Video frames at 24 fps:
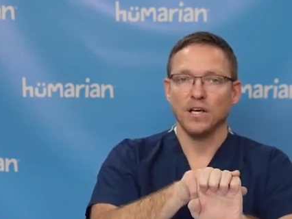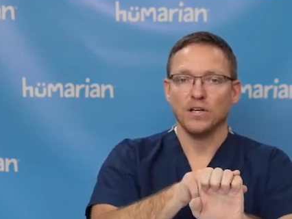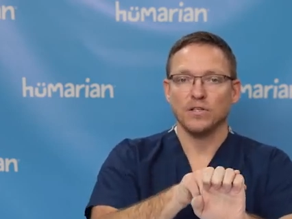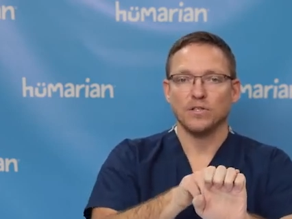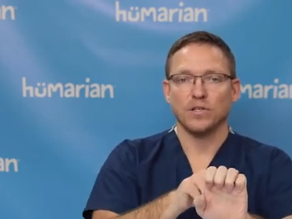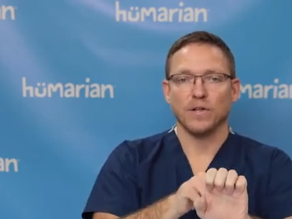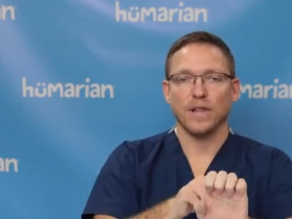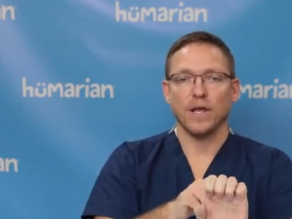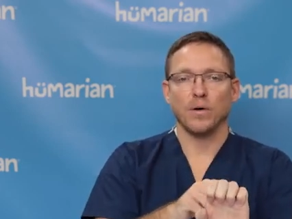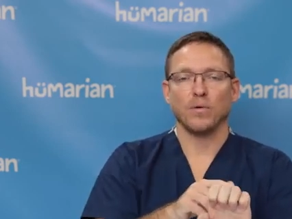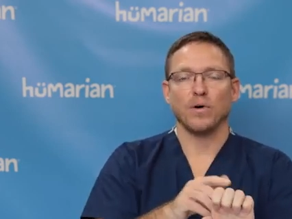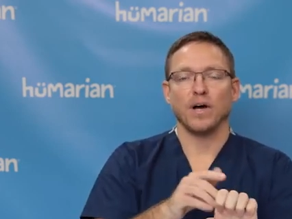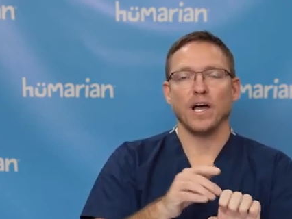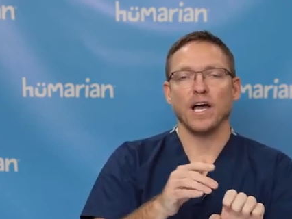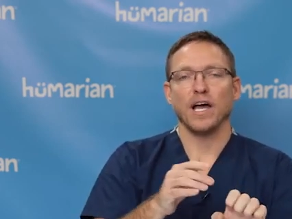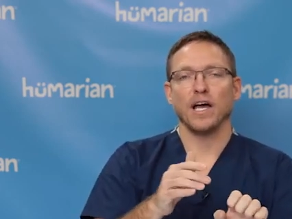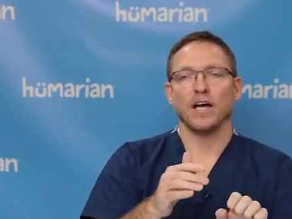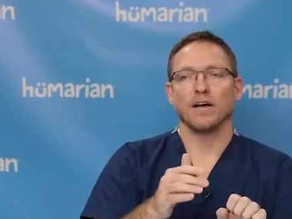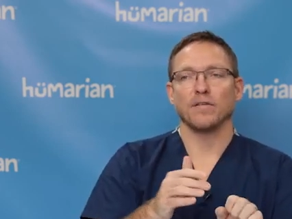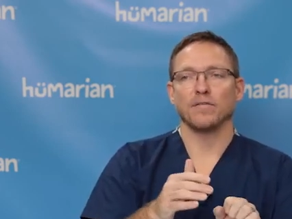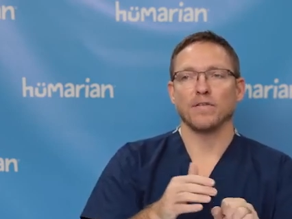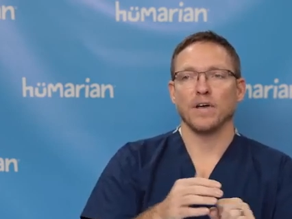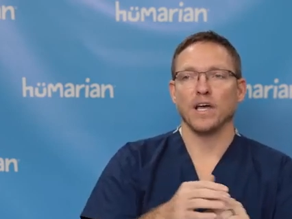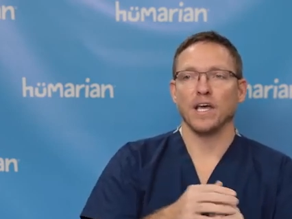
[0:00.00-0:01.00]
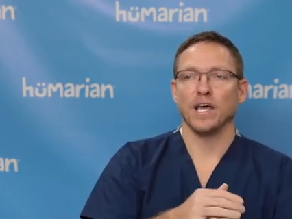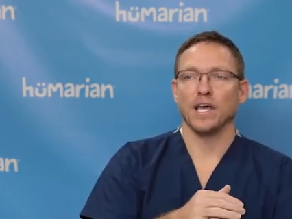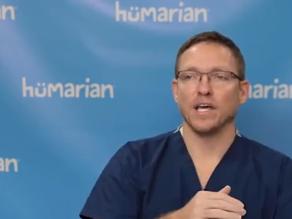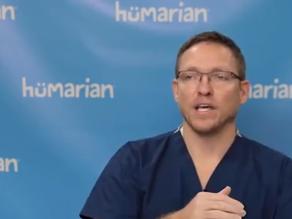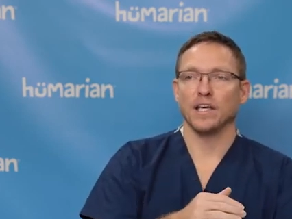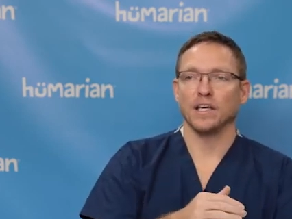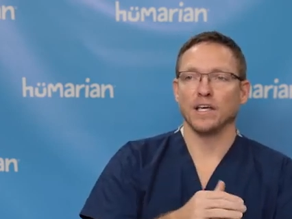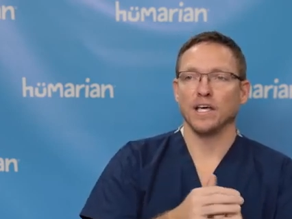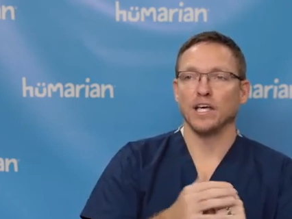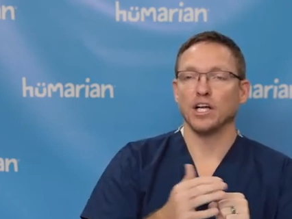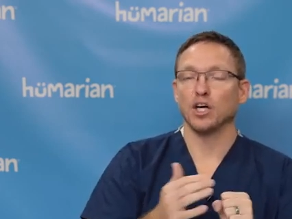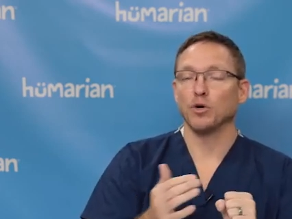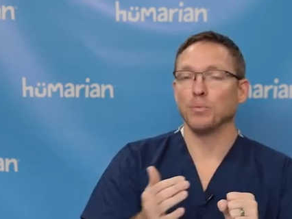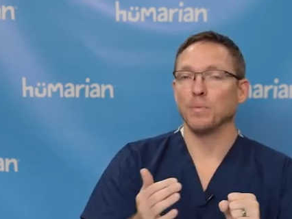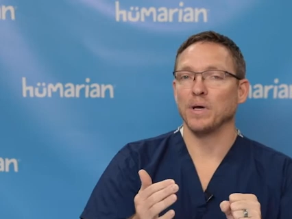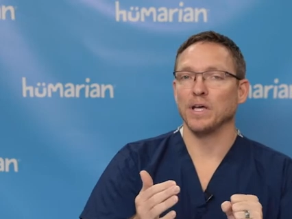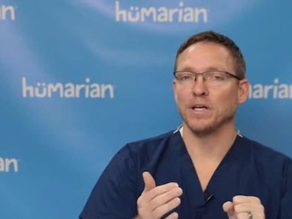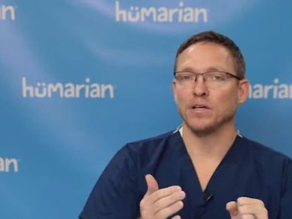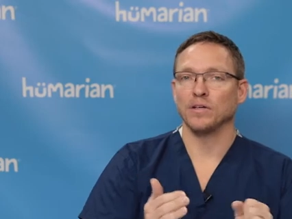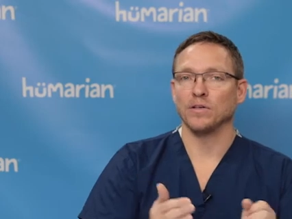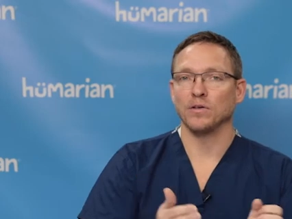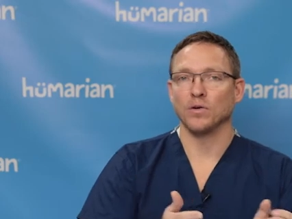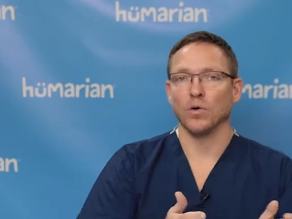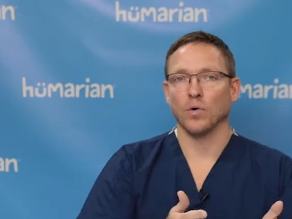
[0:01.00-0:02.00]
So they will have a
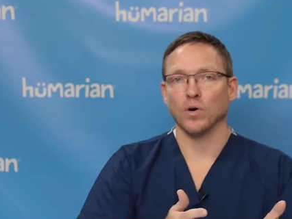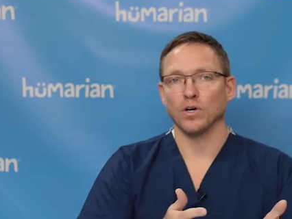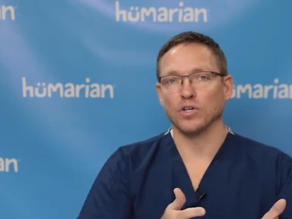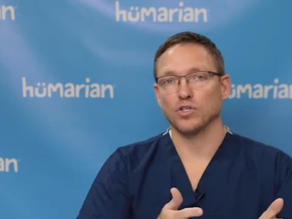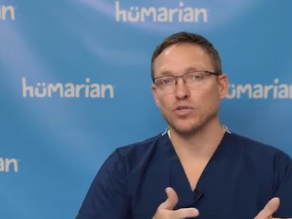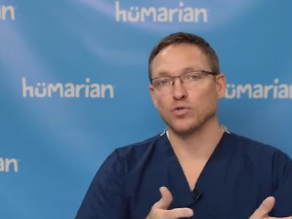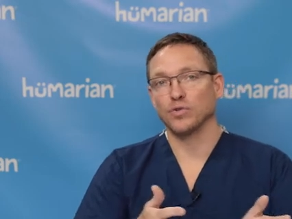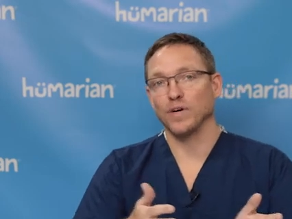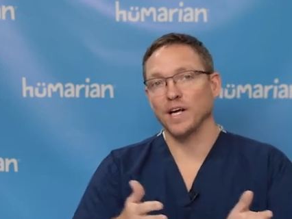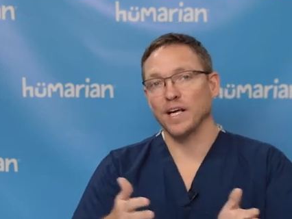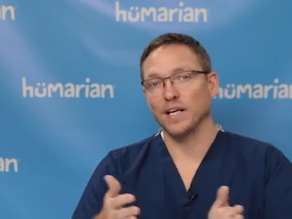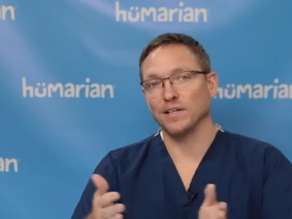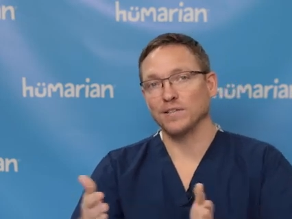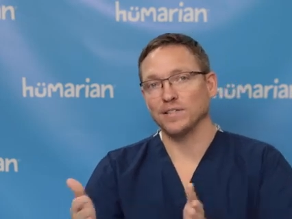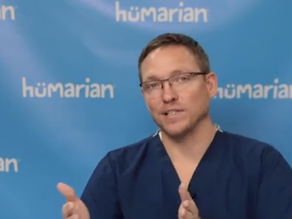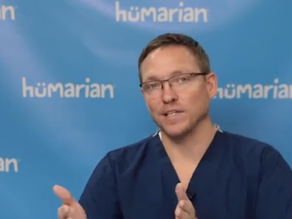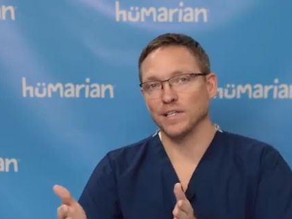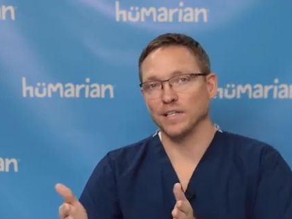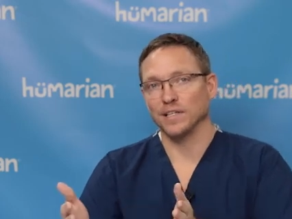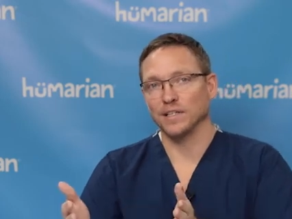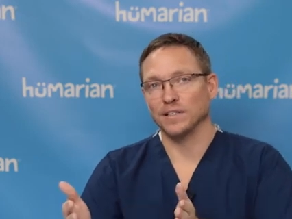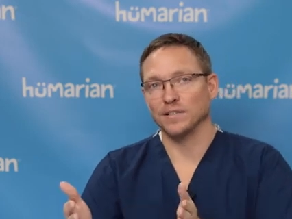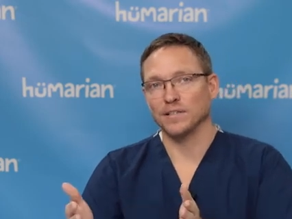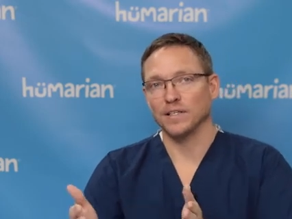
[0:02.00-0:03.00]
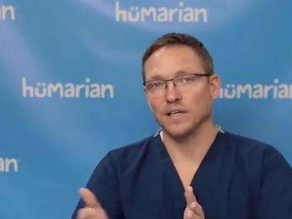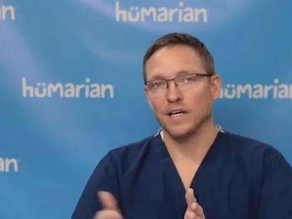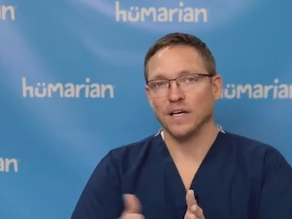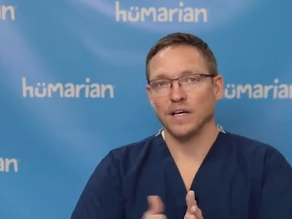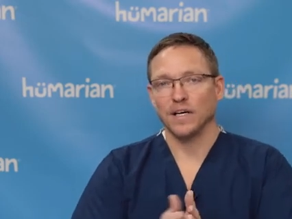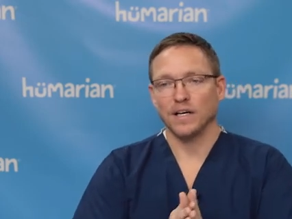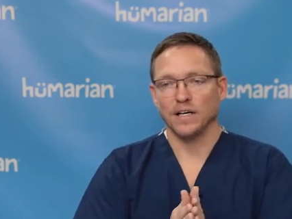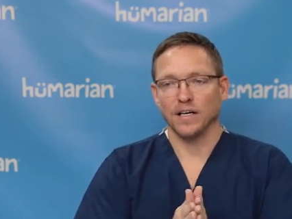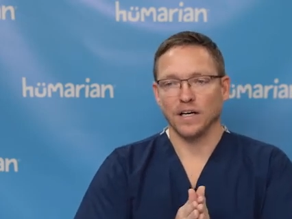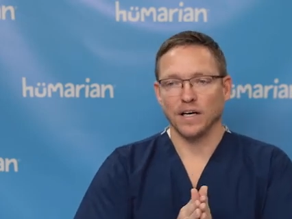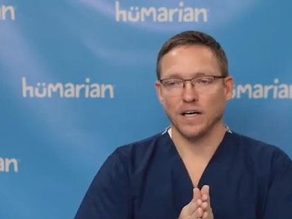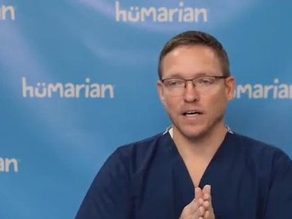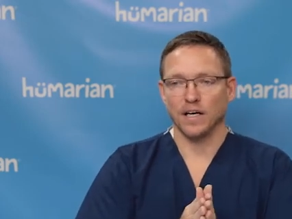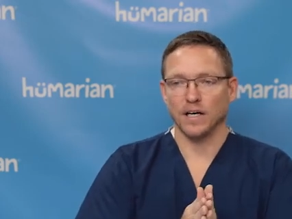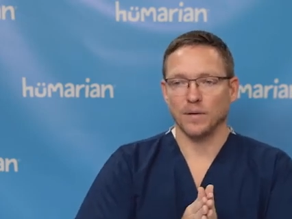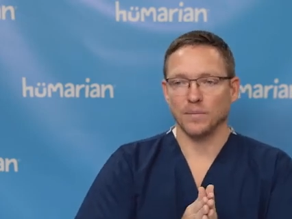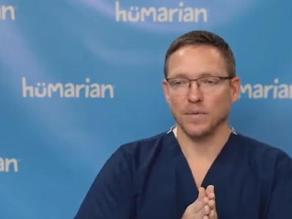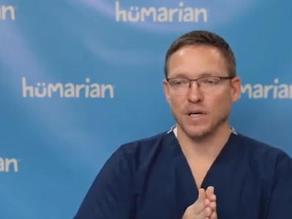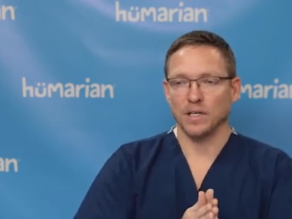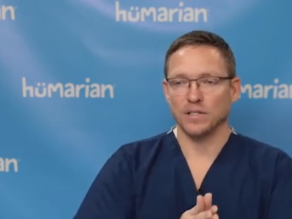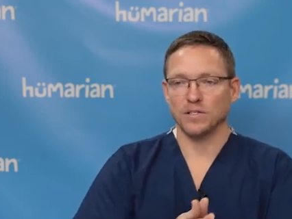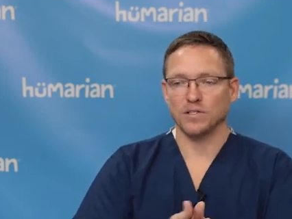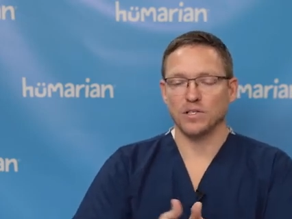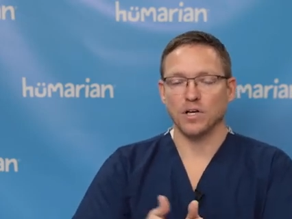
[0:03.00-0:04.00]
intermittent or transient
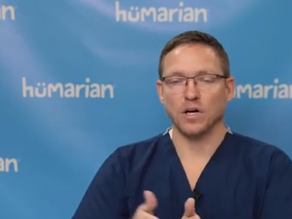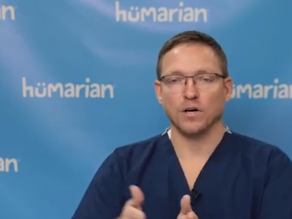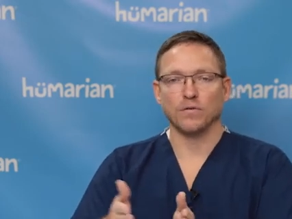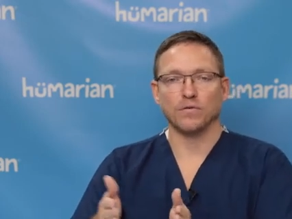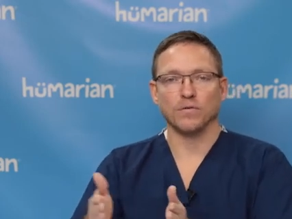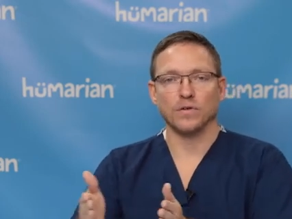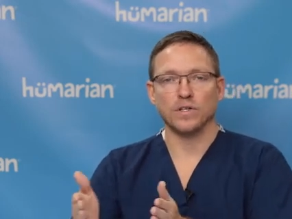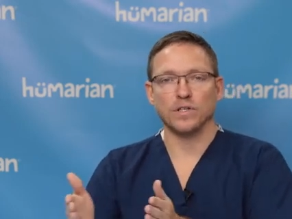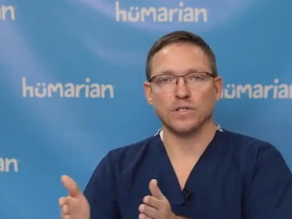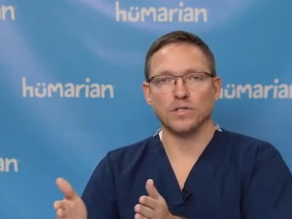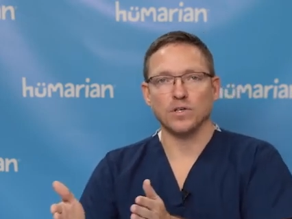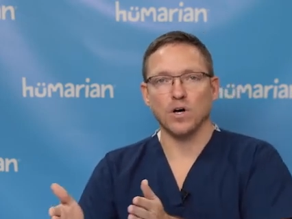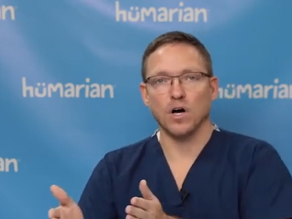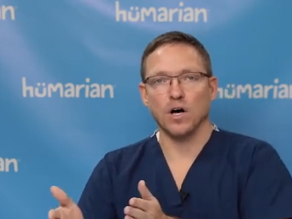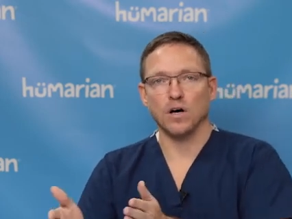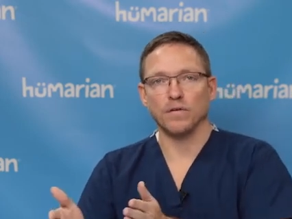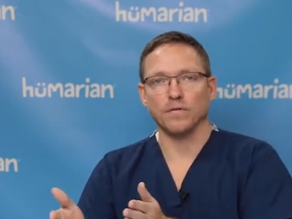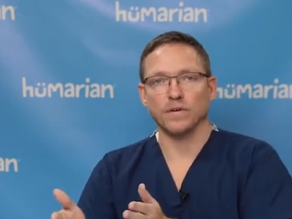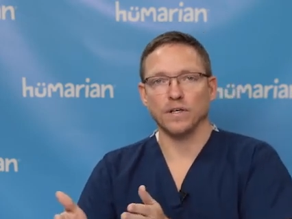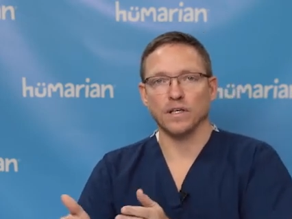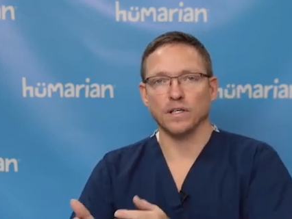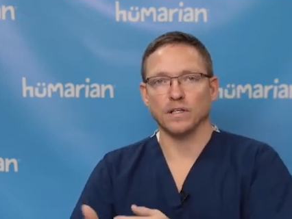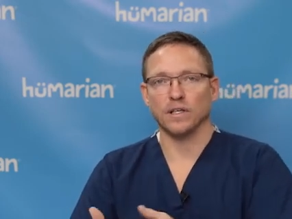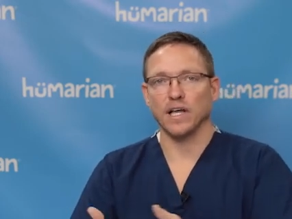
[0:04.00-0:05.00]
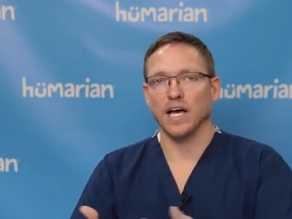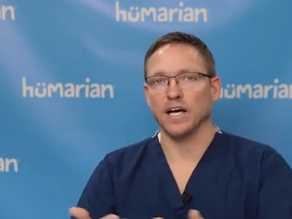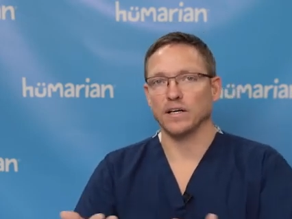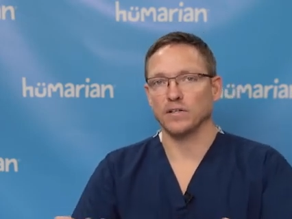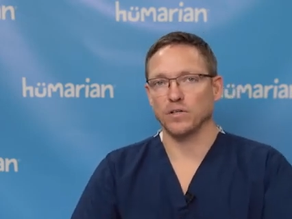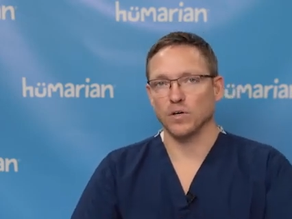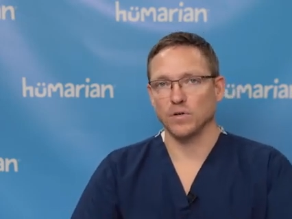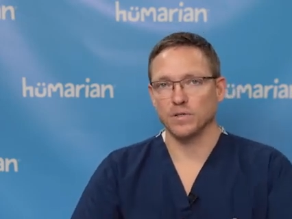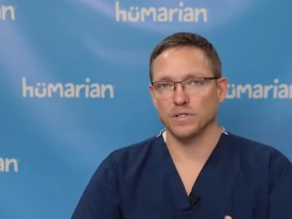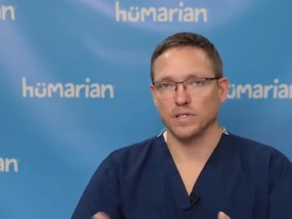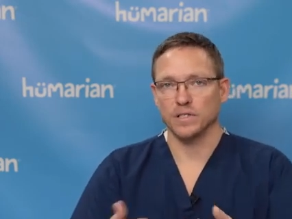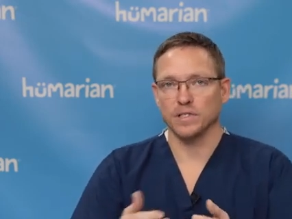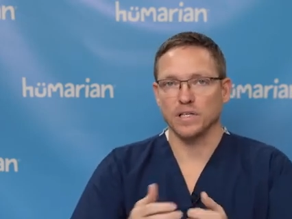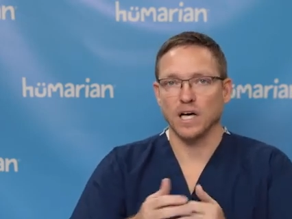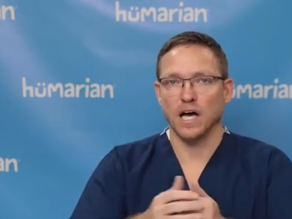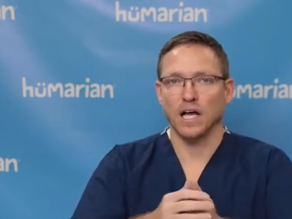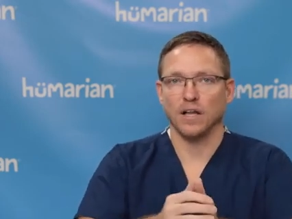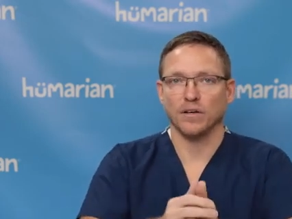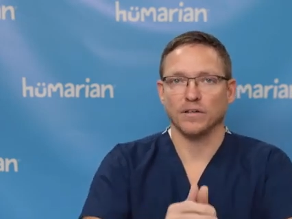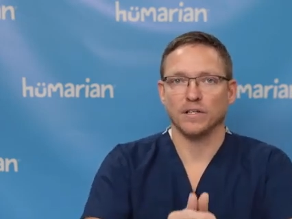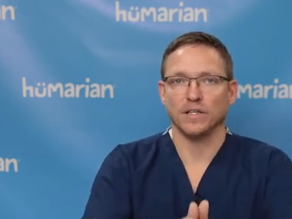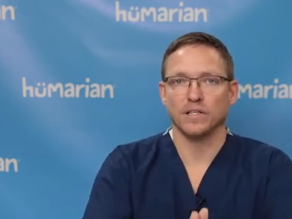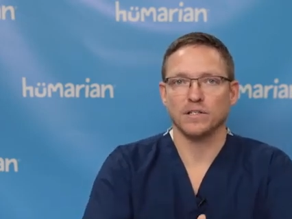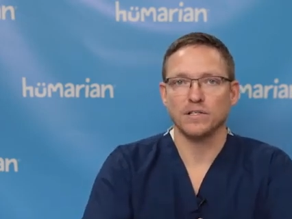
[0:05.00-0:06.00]
and self-resolving lactose
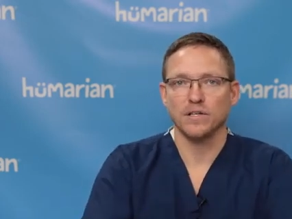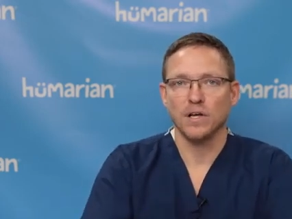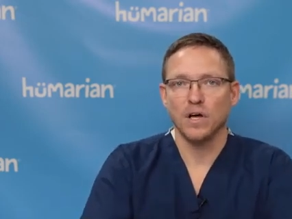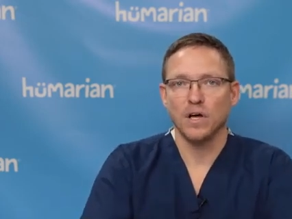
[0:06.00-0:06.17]
intolerance,